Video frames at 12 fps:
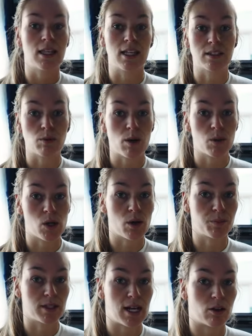That's why we
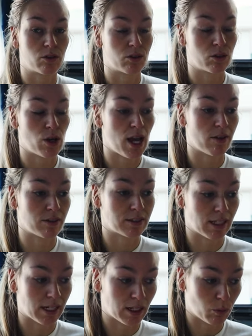opted out to have a
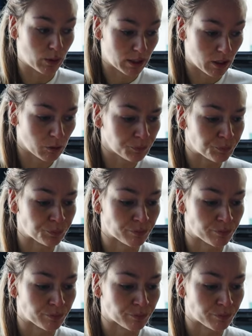sliding window.